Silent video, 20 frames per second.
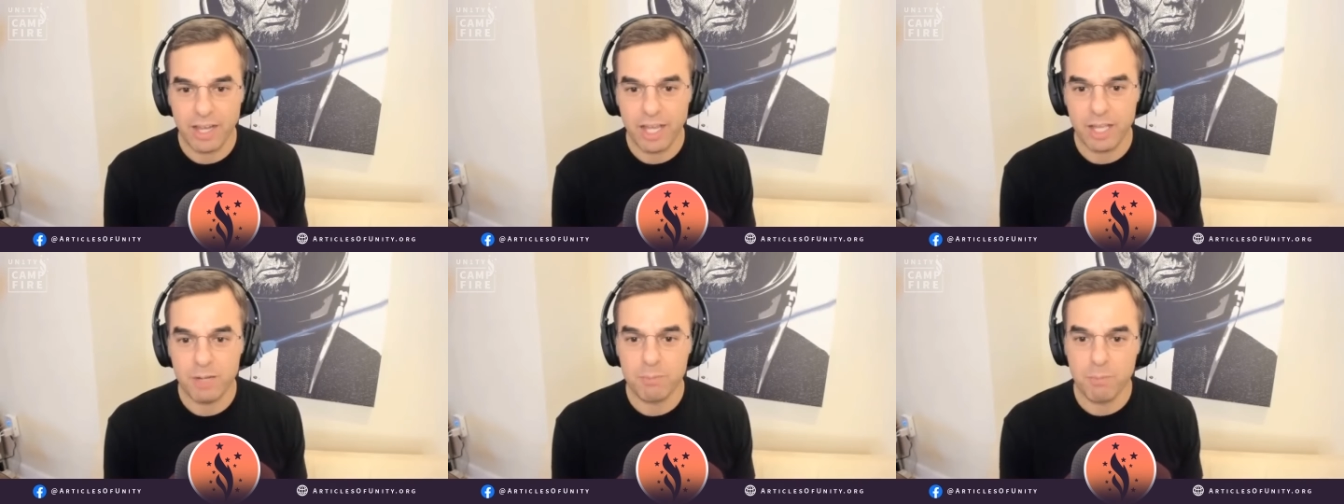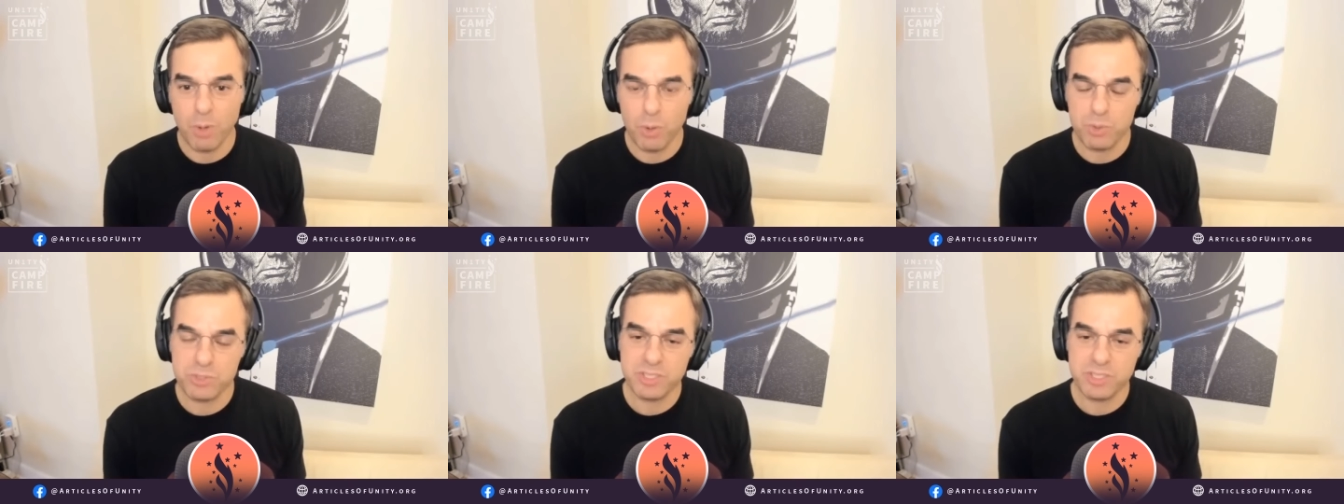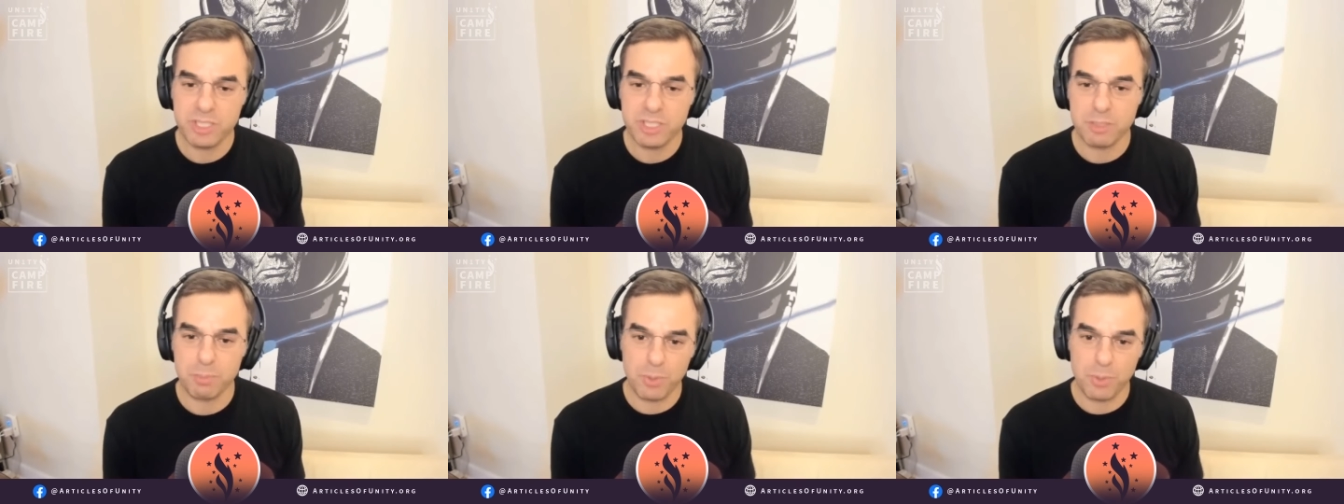and mostly
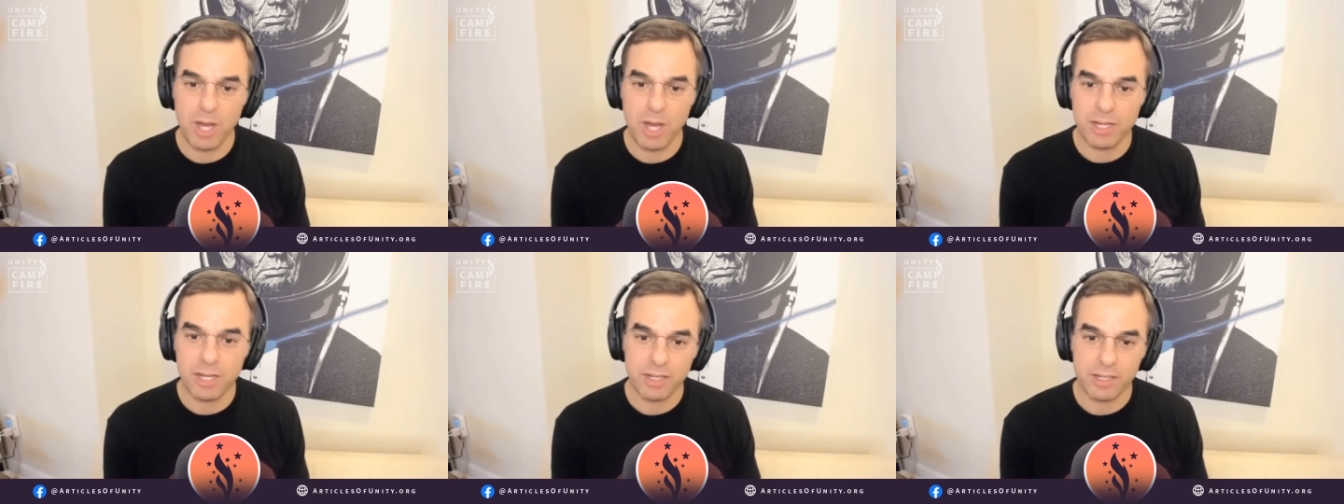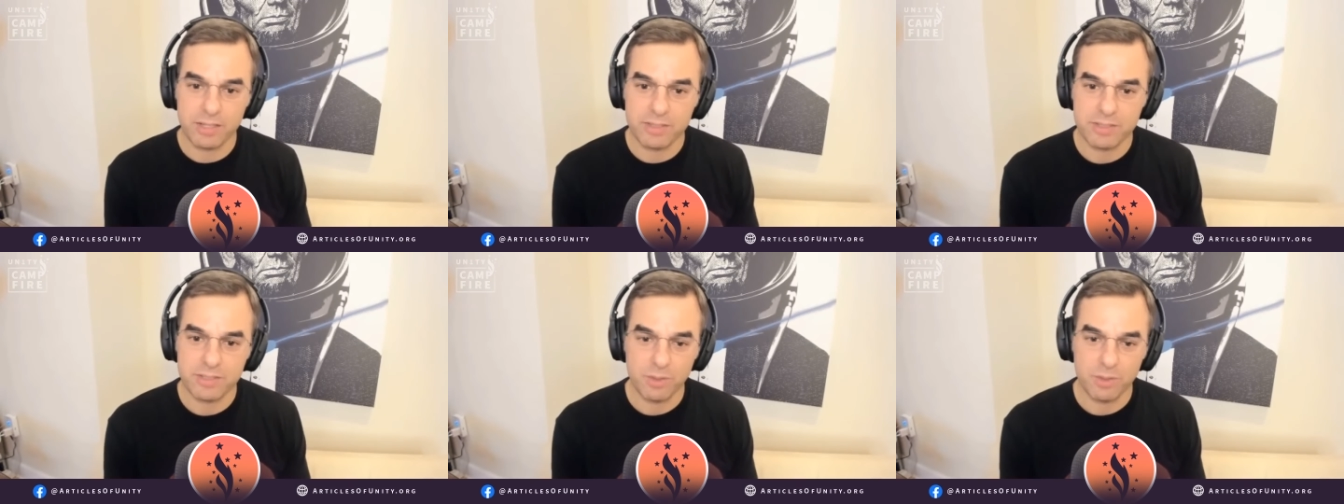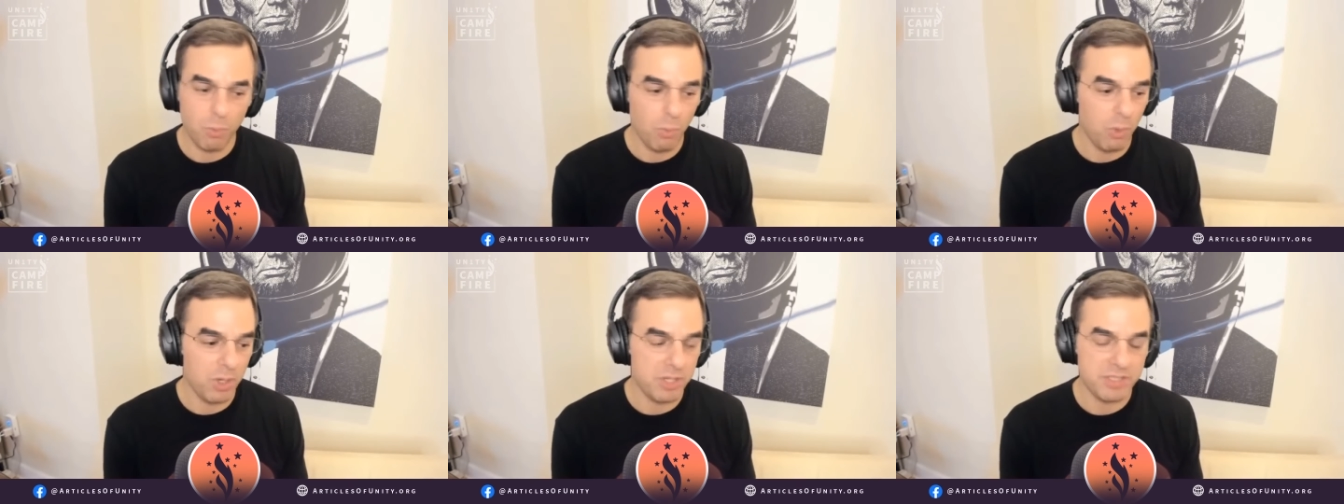the product
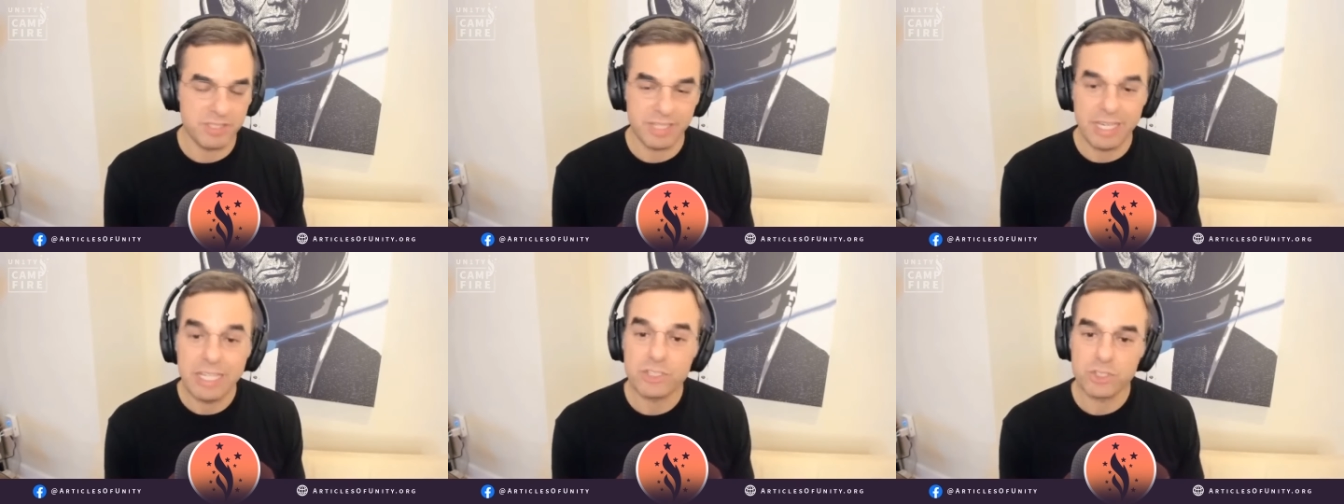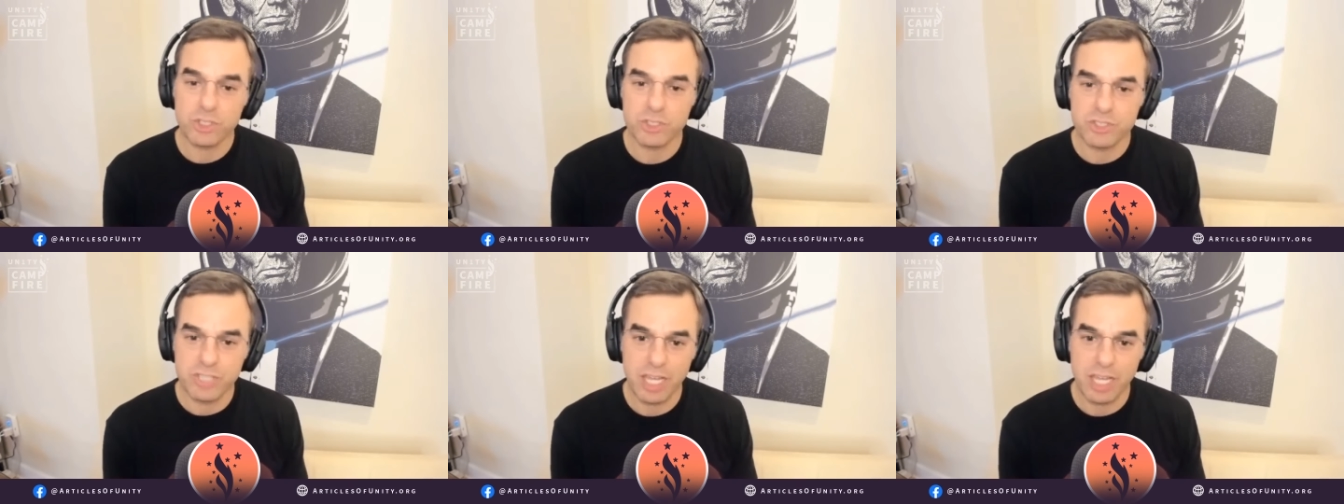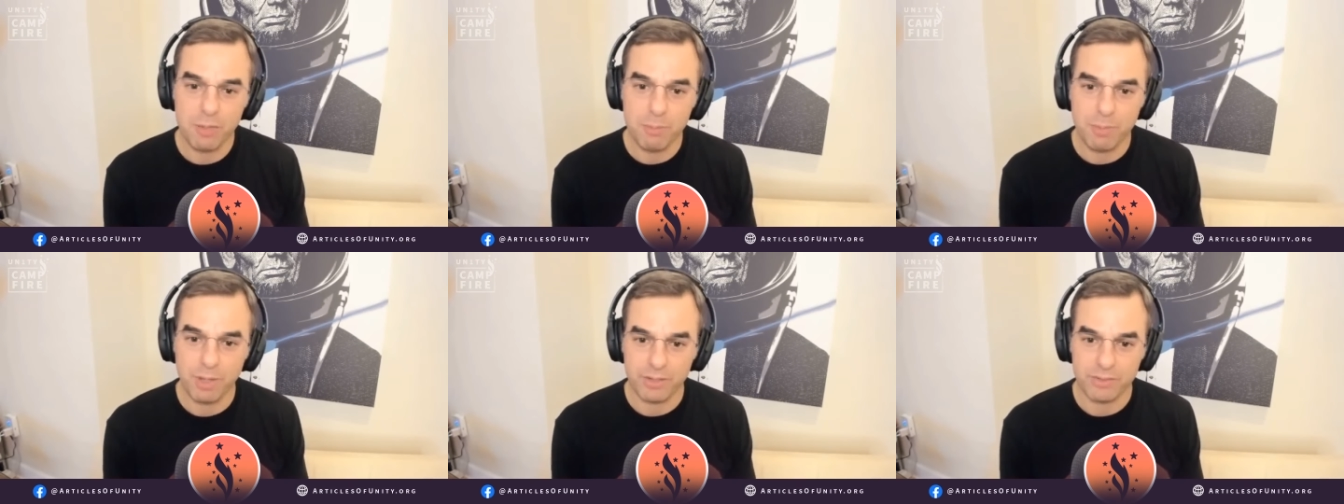was
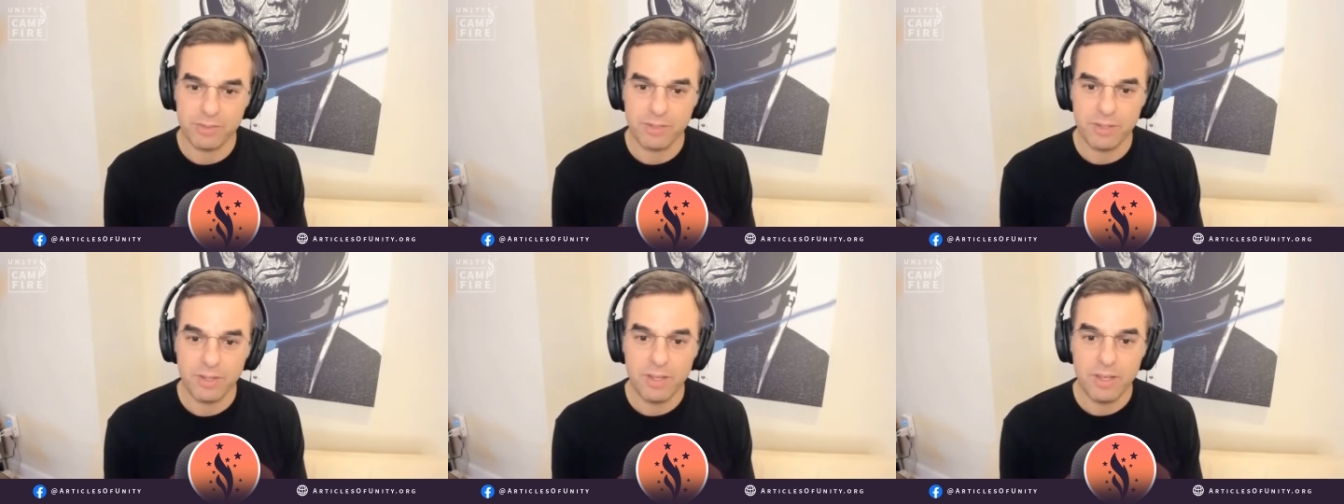entertainment.